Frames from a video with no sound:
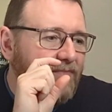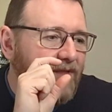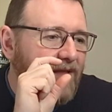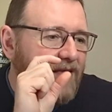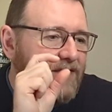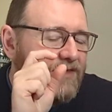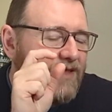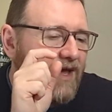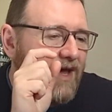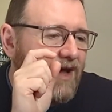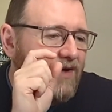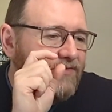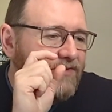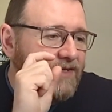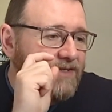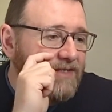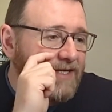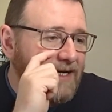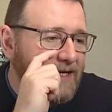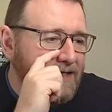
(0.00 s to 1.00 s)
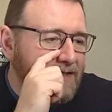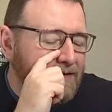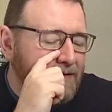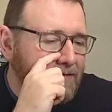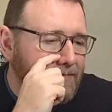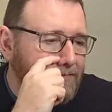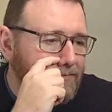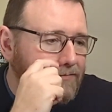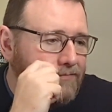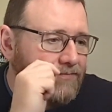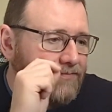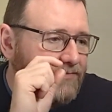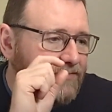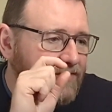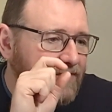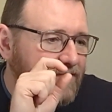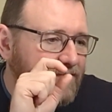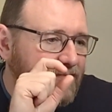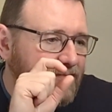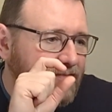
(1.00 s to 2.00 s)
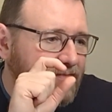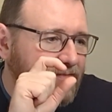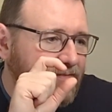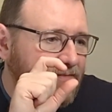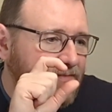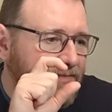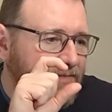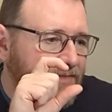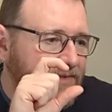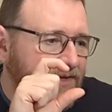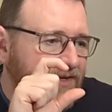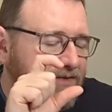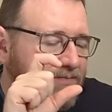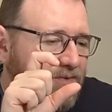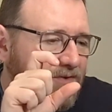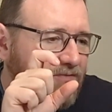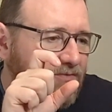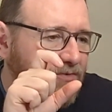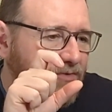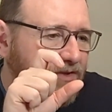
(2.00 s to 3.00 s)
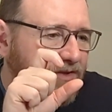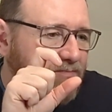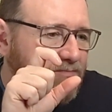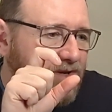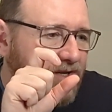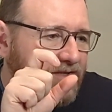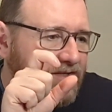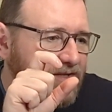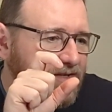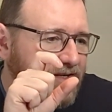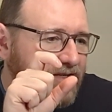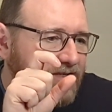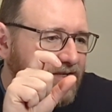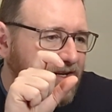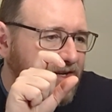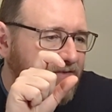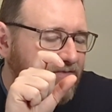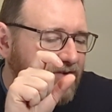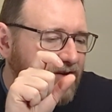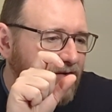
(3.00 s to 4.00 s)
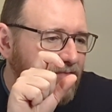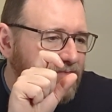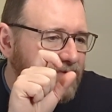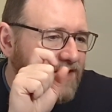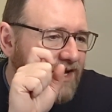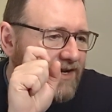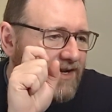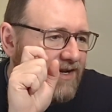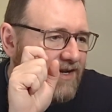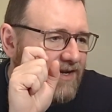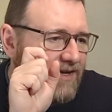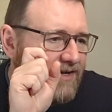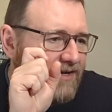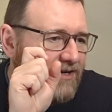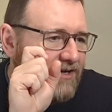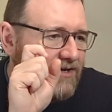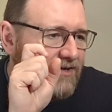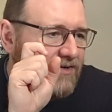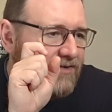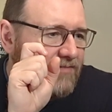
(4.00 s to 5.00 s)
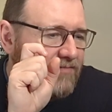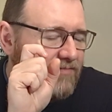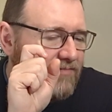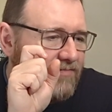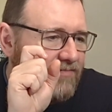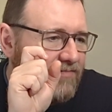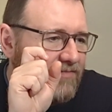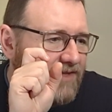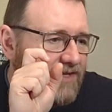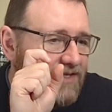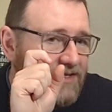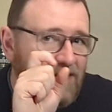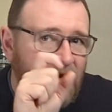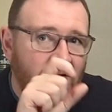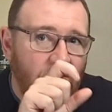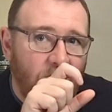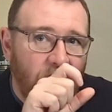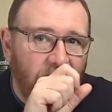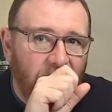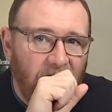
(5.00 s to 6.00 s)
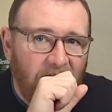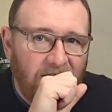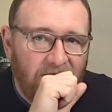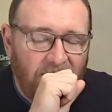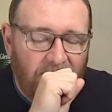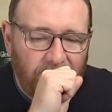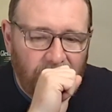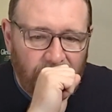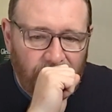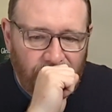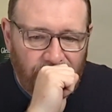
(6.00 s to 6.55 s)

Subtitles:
In the aftertaste, just before the bitterness kind of comes in, there's an off flavour.